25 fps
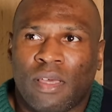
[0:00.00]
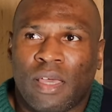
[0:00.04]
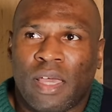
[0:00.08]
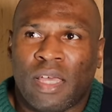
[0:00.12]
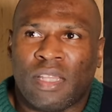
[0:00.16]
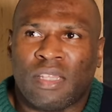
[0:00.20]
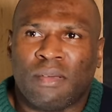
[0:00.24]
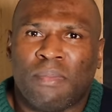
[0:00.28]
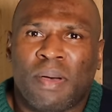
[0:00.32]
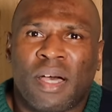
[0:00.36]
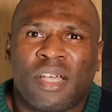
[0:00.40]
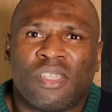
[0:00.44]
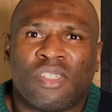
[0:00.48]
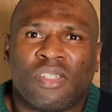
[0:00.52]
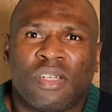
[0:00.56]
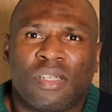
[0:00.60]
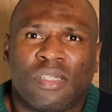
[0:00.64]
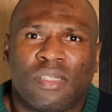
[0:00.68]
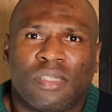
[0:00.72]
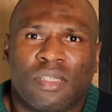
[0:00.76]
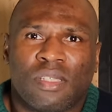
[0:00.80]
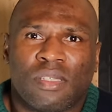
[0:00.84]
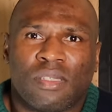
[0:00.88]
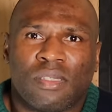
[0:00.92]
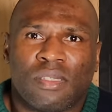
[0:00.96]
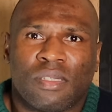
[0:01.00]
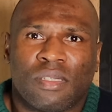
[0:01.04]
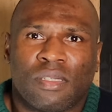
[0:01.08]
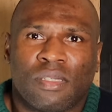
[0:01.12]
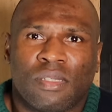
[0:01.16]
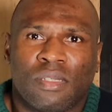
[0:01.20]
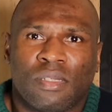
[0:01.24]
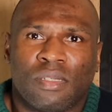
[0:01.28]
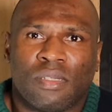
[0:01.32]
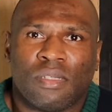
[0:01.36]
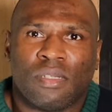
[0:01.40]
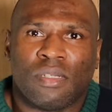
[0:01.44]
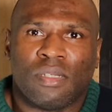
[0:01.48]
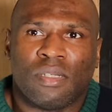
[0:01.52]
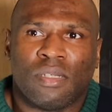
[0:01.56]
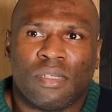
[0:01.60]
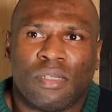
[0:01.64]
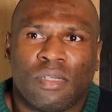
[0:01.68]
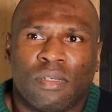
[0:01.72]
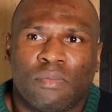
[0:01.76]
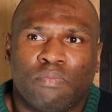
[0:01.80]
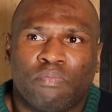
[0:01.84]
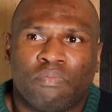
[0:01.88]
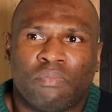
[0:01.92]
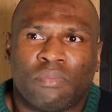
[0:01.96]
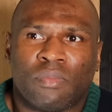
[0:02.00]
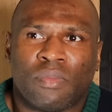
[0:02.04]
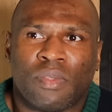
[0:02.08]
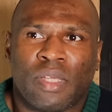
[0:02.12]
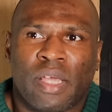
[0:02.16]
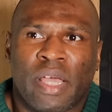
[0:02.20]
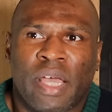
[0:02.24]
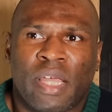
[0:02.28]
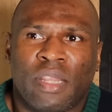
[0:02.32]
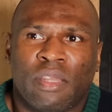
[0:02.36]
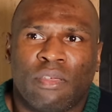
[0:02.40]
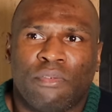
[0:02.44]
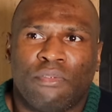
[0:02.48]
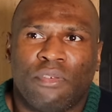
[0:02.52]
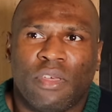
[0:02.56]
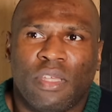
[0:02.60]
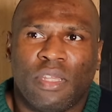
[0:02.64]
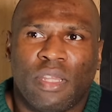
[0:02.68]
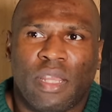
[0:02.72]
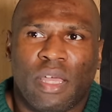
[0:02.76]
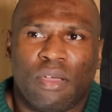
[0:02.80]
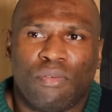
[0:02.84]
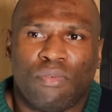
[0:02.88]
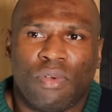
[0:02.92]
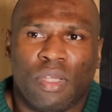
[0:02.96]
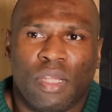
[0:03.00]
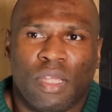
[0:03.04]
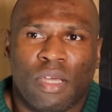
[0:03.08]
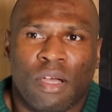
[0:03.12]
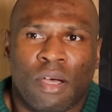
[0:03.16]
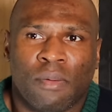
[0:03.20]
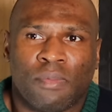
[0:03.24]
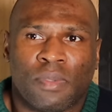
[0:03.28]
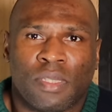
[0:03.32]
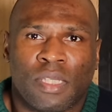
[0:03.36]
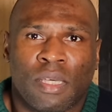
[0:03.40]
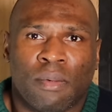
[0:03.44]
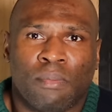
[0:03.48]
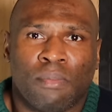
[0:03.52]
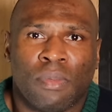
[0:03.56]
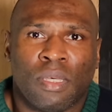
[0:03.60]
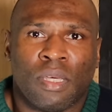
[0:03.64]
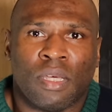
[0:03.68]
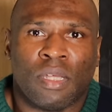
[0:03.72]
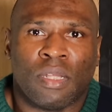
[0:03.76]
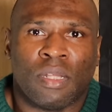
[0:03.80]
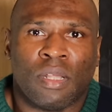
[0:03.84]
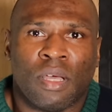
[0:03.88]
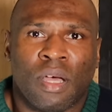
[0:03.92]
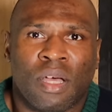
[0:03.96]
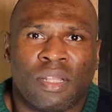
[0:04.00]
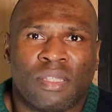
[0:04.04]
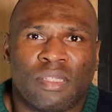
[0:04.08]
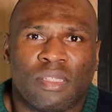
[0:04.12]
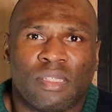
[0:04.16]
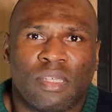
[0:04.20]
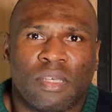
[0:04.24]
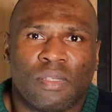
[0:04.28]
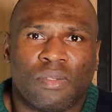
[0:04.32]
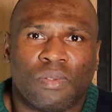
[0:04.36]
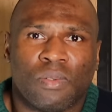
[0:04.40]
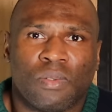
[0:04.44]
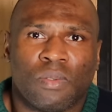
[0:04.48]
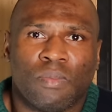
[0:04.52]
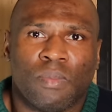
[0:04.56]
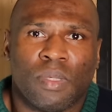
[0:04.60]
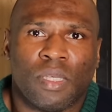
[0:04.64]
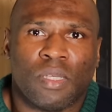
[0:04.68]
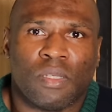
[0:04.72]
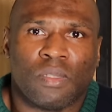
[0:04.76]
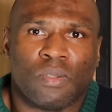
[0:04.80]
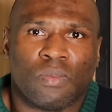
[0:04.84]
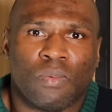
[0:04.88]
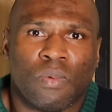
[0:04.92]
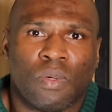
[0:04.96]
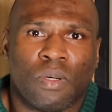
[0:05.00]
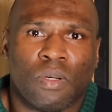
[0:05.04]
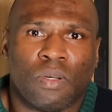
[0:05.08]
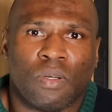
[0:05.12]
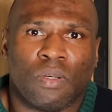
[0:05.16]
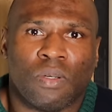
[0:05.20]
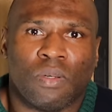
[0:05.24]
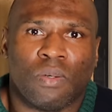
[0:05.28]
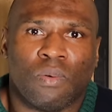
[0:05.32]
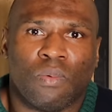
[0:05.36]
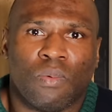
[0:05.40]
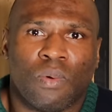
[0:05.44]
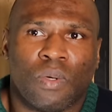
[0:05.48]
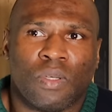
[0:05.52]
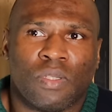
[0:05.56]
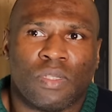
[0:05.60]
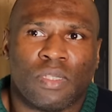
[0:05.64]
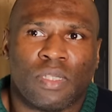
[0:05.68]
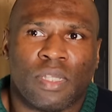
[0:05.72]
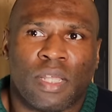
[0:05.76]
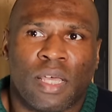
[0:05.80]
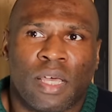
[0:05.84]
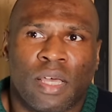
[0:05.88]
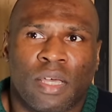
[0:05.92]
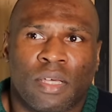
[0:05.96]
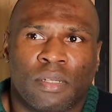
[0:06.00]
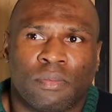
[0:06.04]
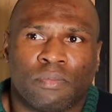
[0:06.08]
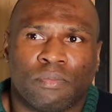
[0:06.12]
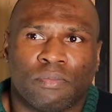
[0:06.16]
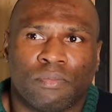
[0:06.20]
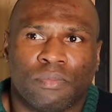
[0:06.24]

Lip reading: And about justice. And the thing that really upset me and unsettled me as well was that